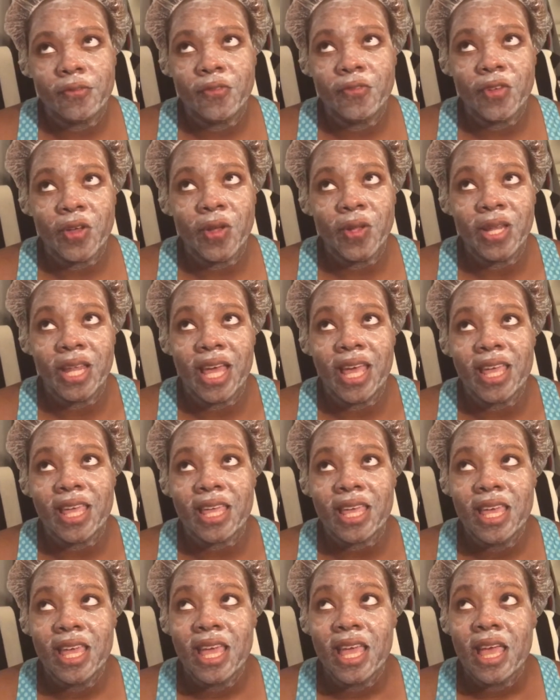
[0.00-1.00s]
felt
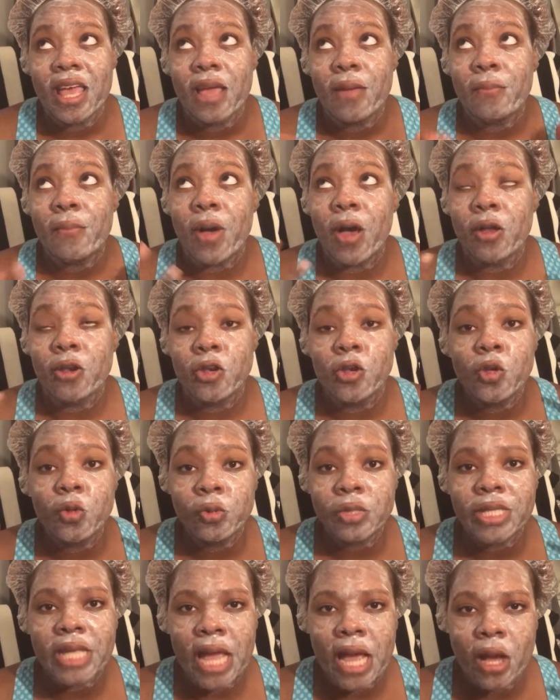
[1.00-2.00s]
like a new
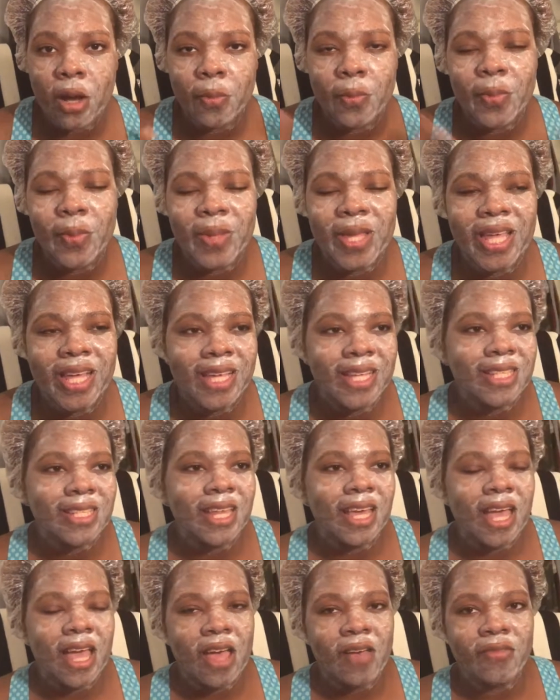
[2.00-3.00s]
scalp because
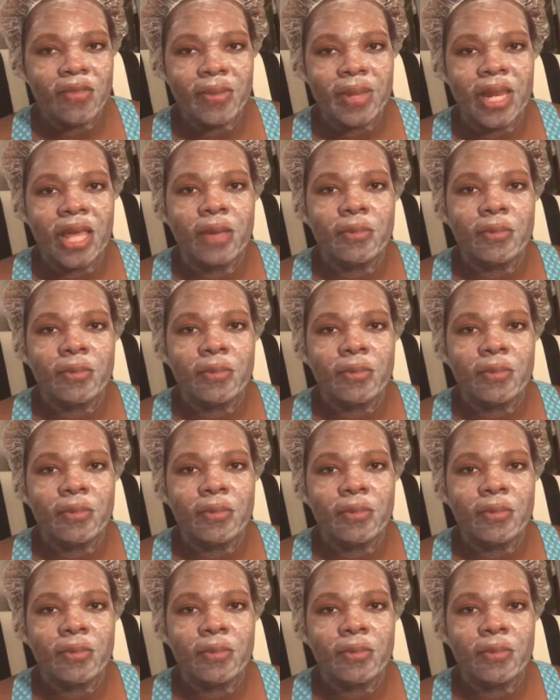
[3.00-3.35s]
like I haven't been